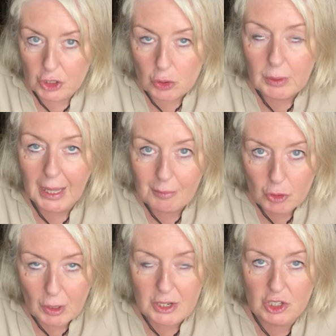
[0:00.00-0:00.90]
you came
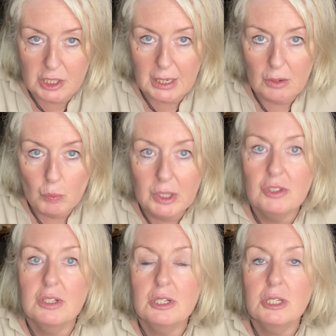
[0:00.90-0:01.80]
crashing down with
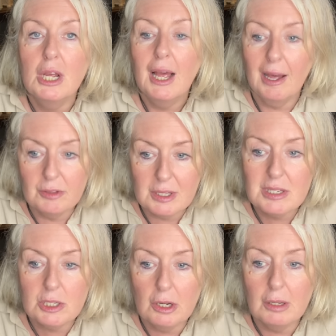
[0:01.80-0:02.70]
it. And this
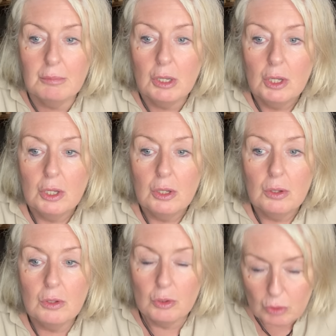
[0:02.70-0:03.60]
time
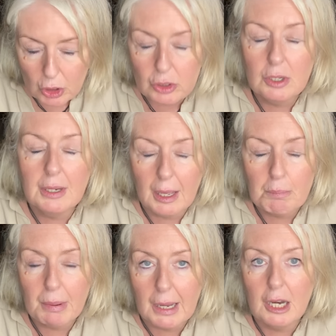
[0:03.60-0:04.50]
you couldn't get
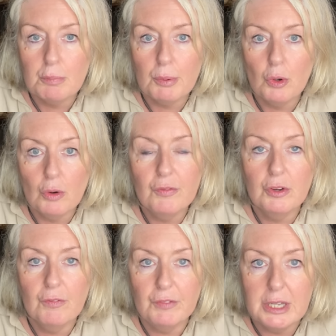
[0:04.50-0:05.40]
back up off your
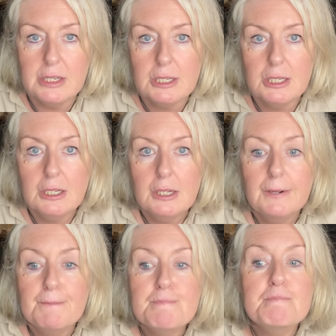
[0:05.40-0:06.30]
feet.
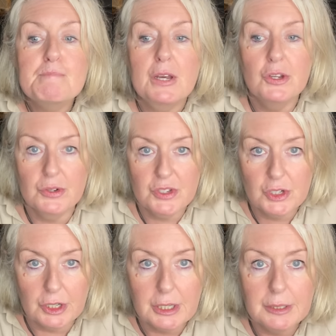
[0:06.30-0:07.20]
You're
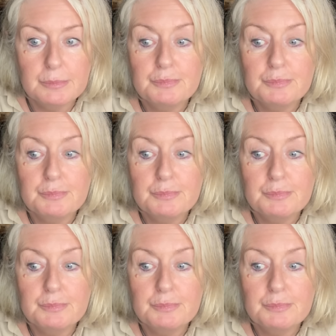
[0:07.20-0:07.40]
stuck.